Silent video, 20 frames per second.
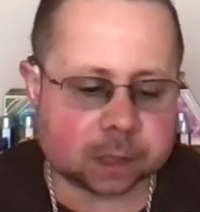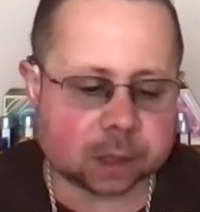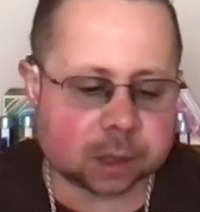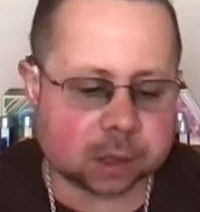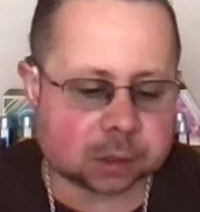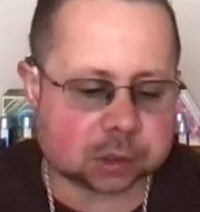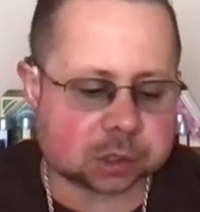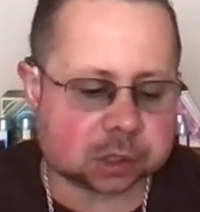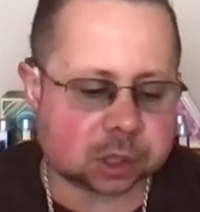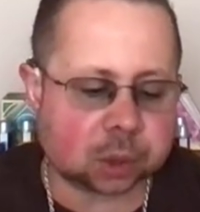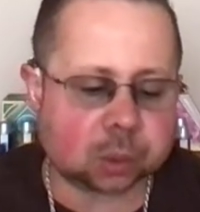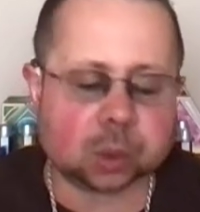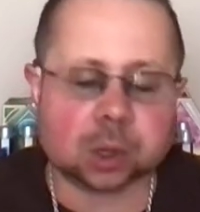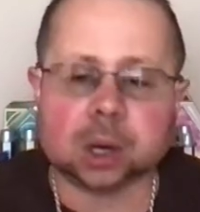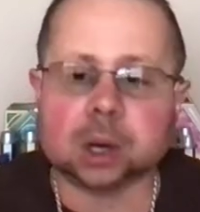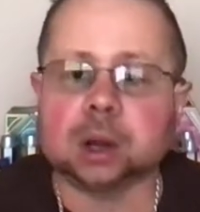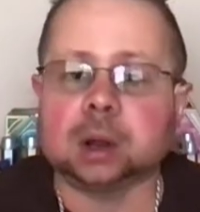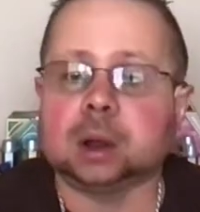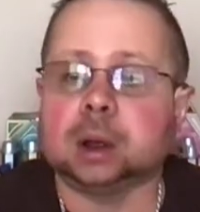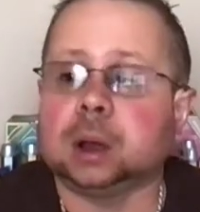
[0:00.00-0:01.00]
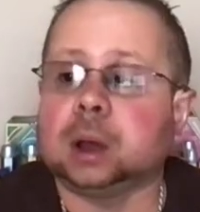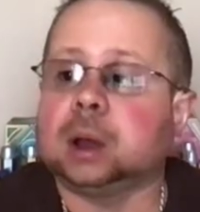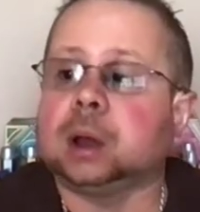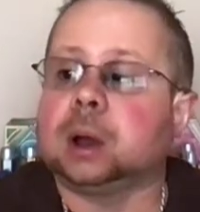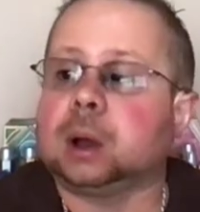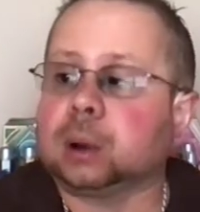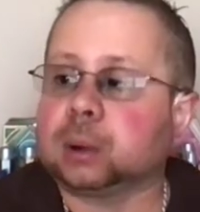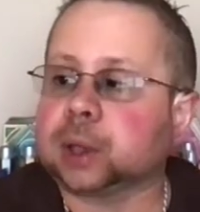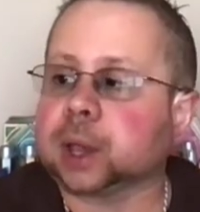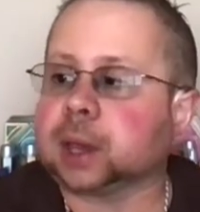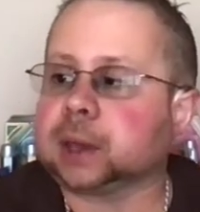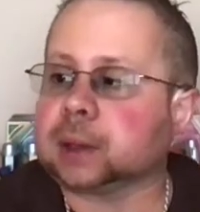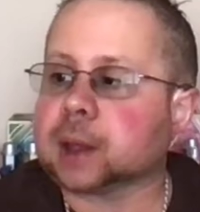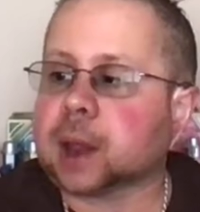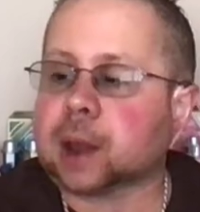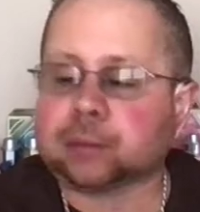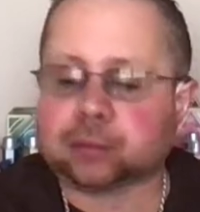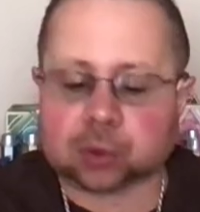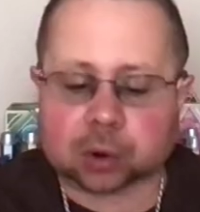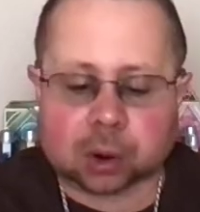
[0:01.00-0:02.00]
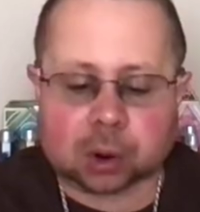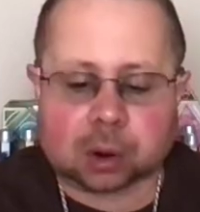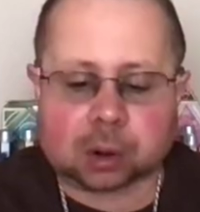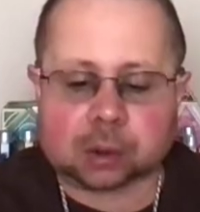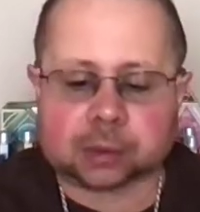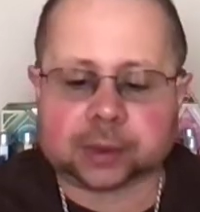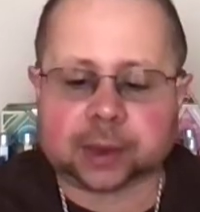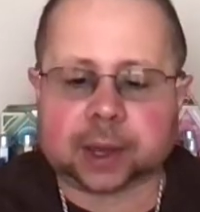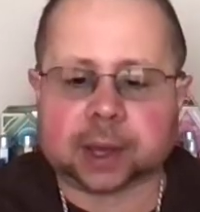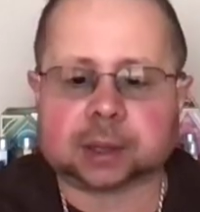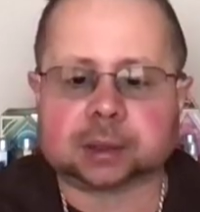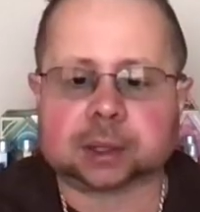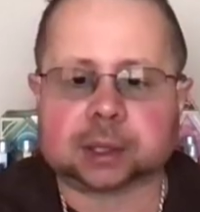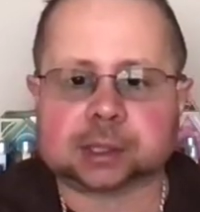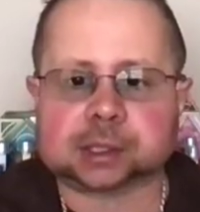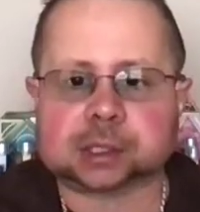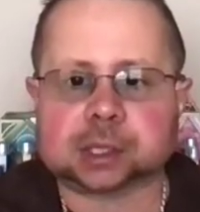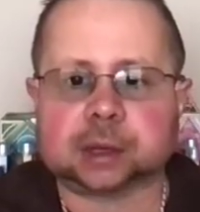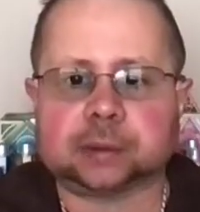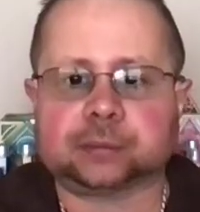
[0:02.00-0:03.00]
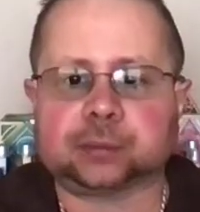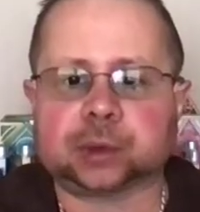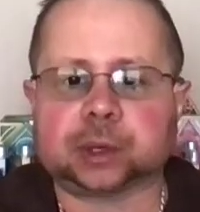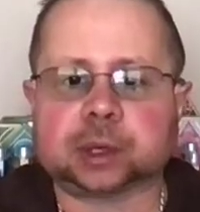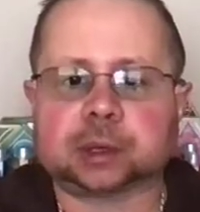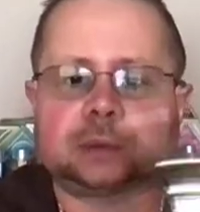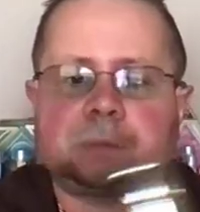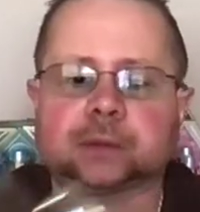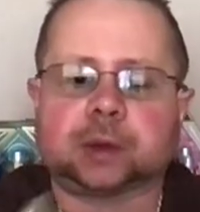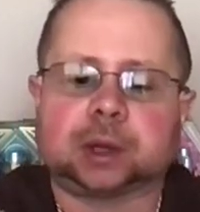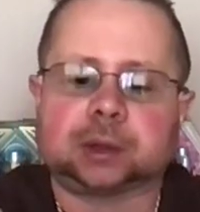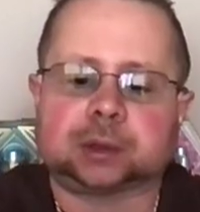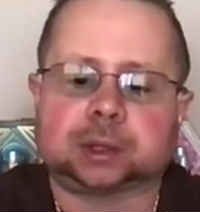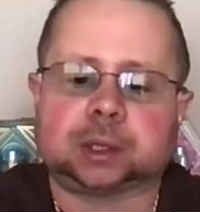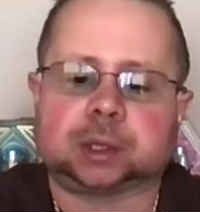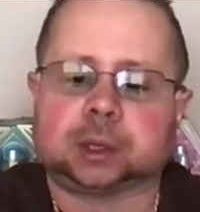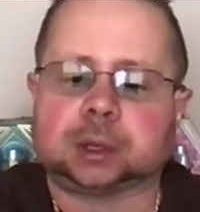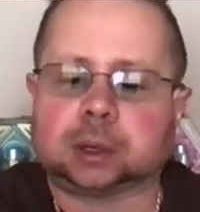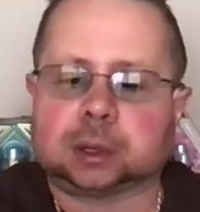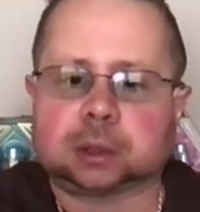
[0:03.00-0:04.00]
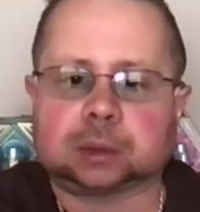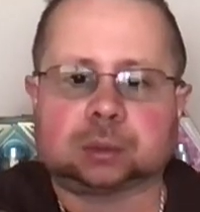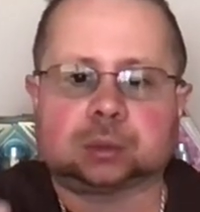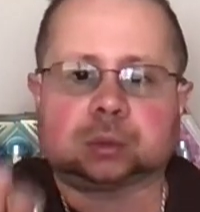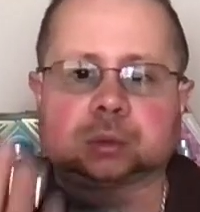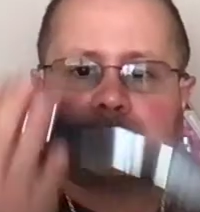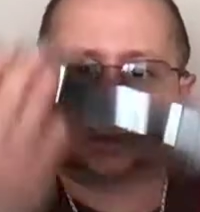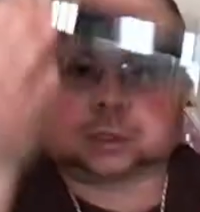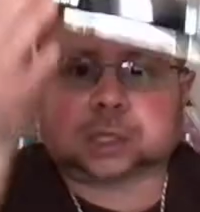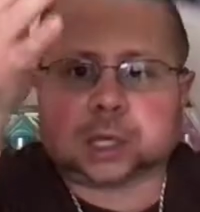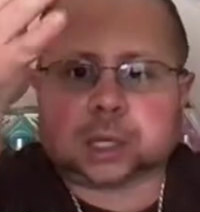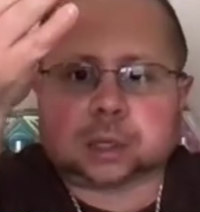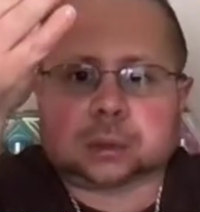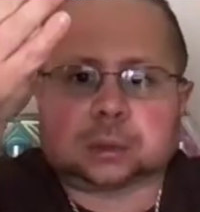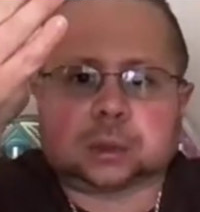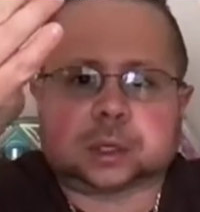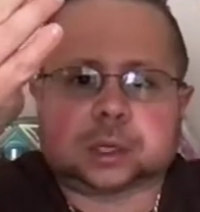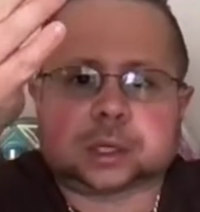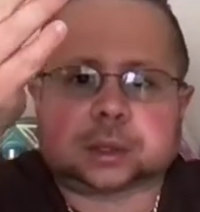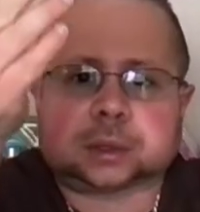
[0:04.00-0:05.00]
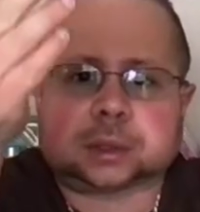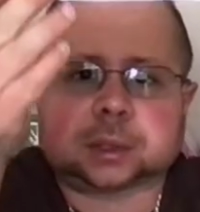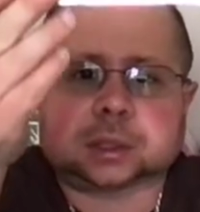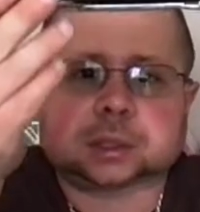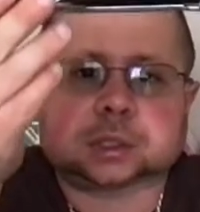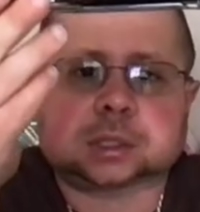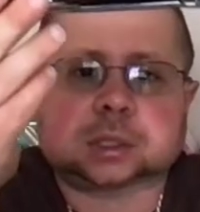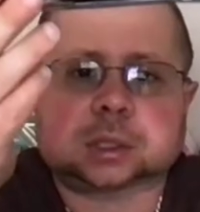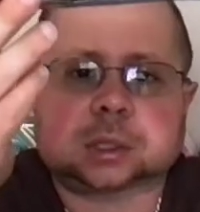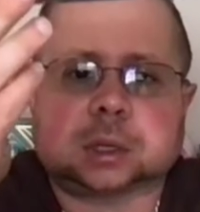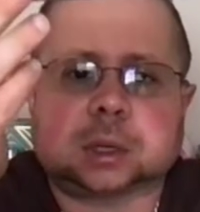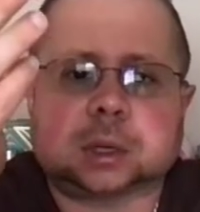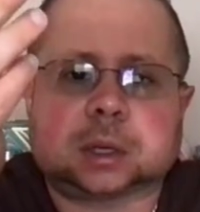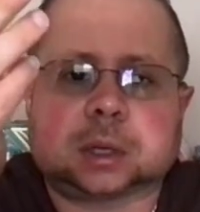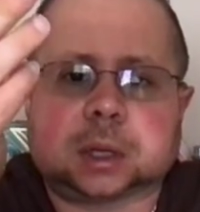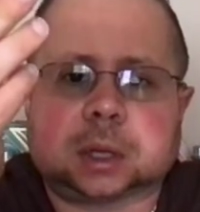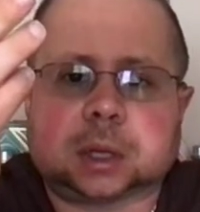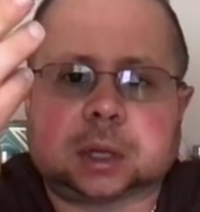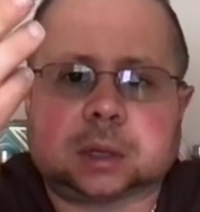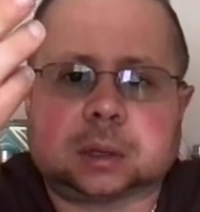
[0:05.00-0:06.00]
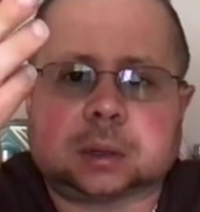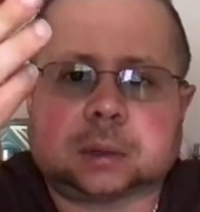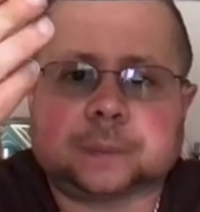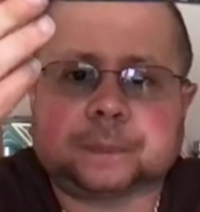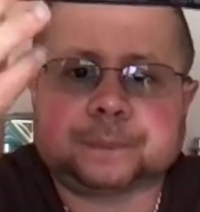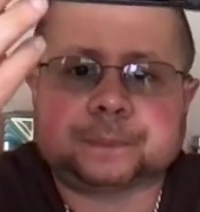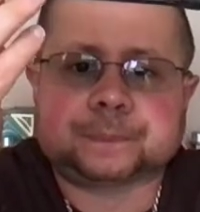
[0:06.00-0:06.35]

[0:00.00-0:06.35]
And so, okay, after all that, let's see if we can finally take a look at this again.